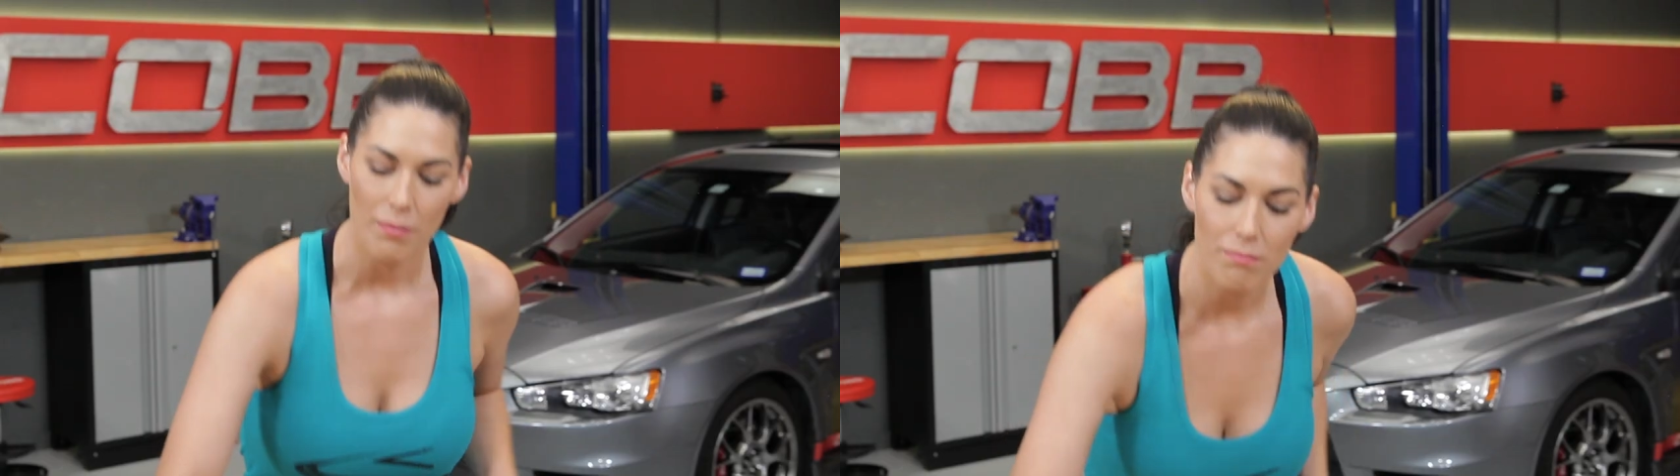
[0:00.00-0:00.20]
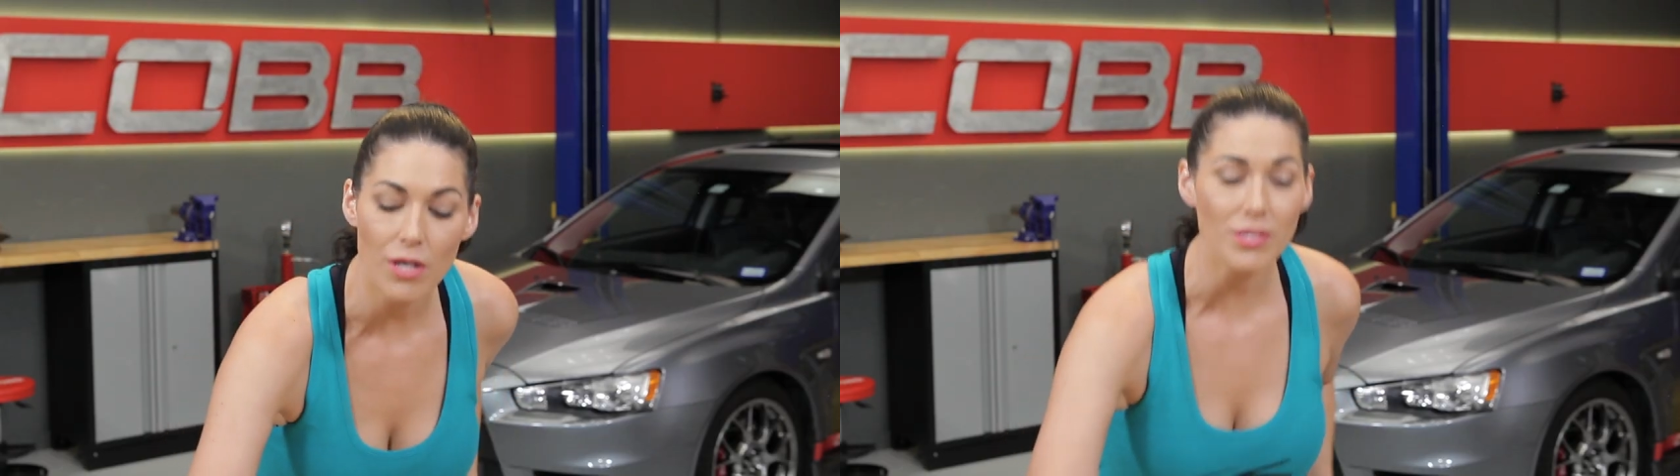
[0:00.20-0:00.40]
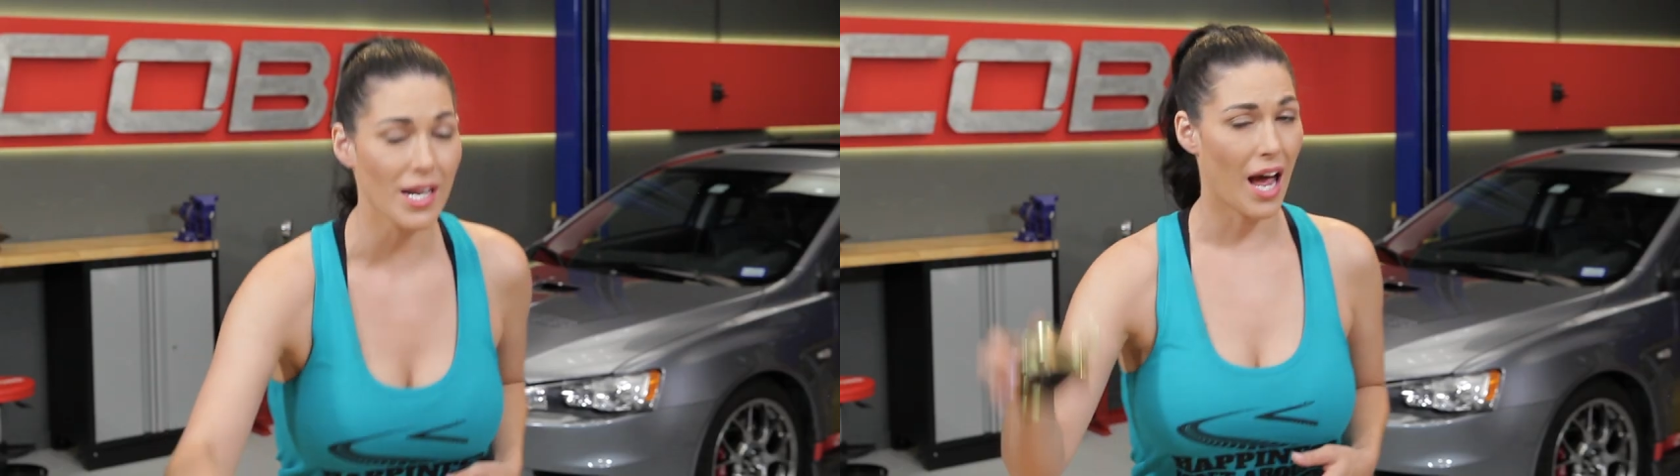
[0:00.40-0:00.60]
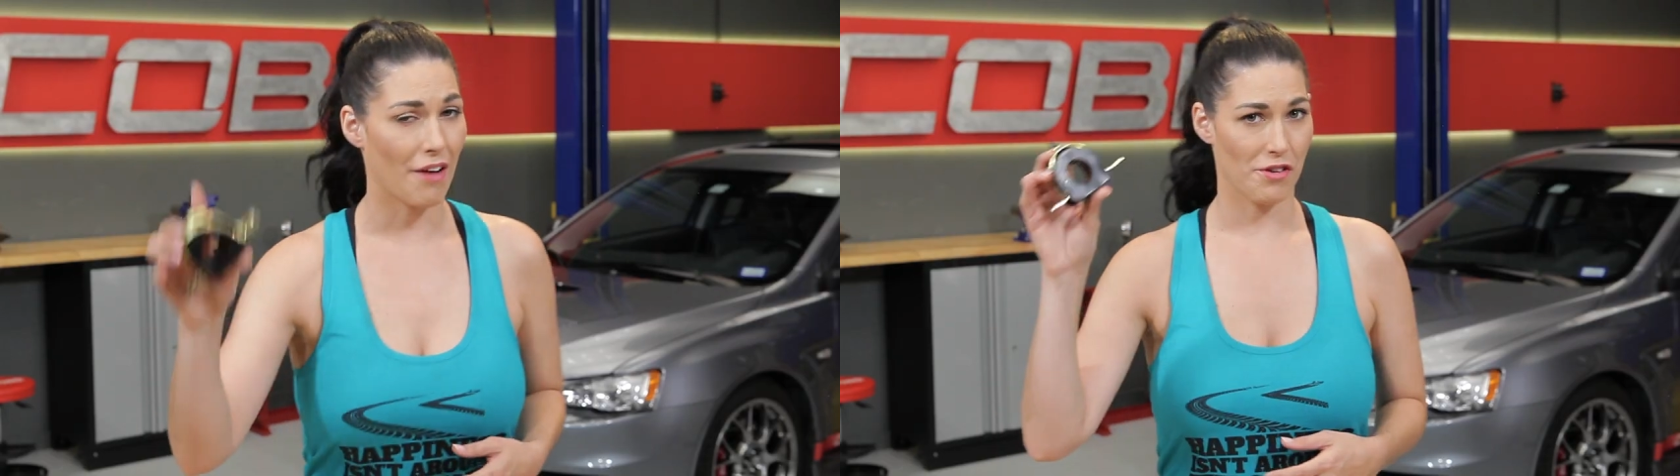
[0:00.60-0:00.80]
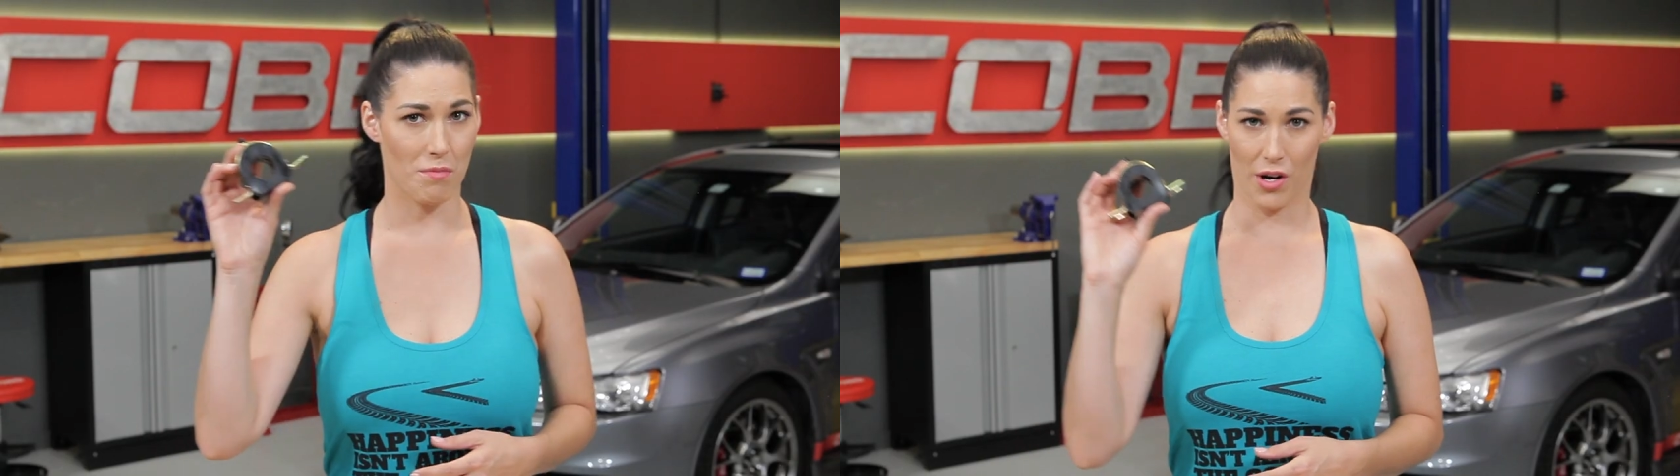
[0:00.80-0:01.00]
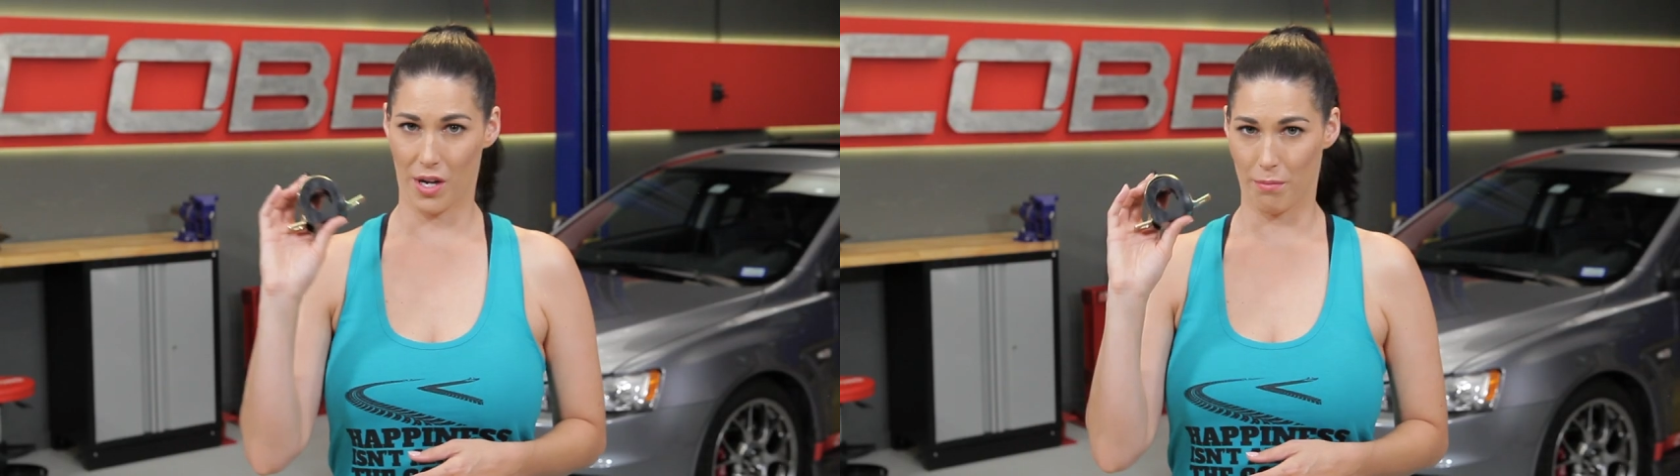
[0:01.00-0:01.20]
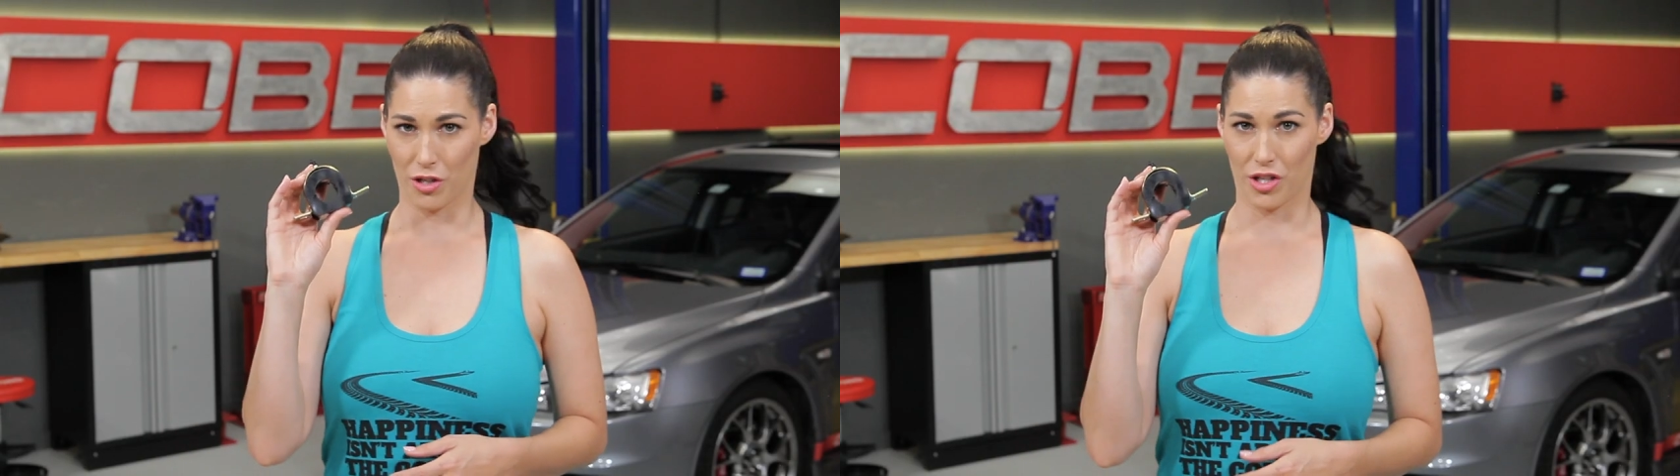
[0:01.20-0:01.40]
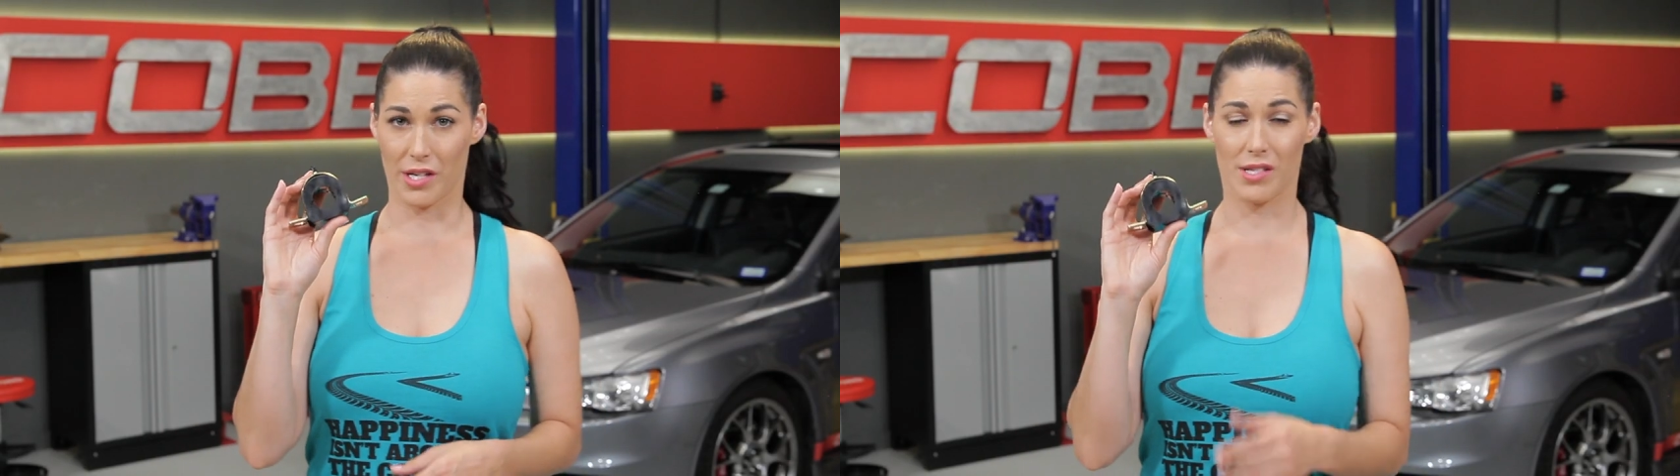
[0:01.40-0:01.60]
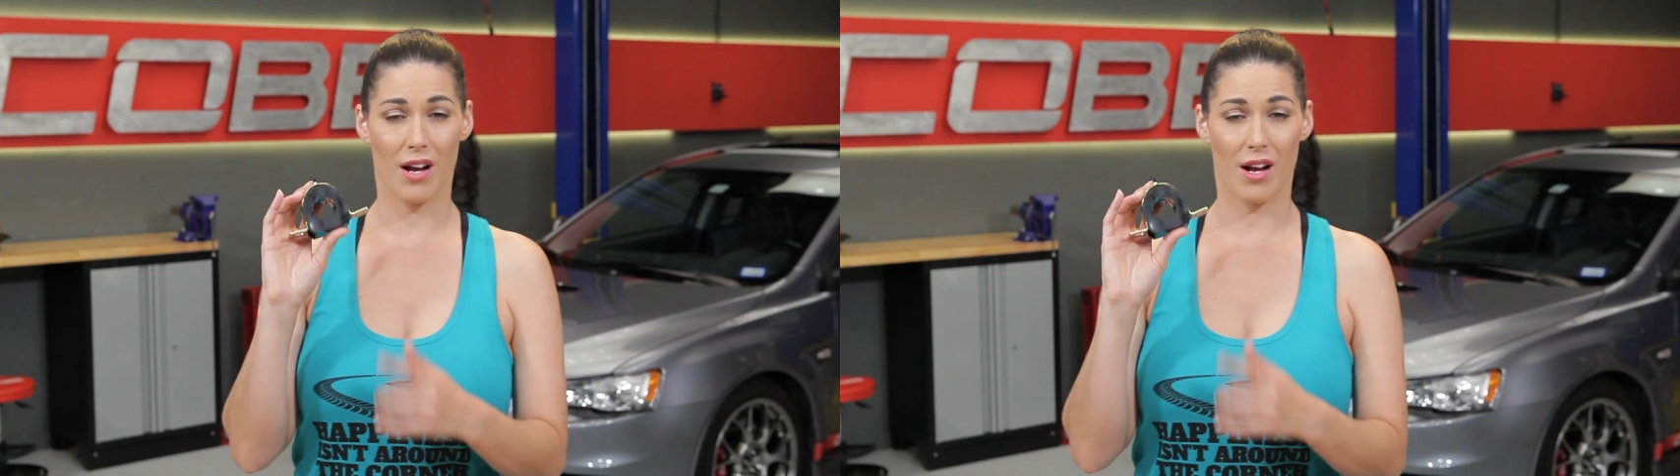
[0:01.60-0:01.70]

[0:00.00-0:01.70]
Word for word: Most aftermarket bushings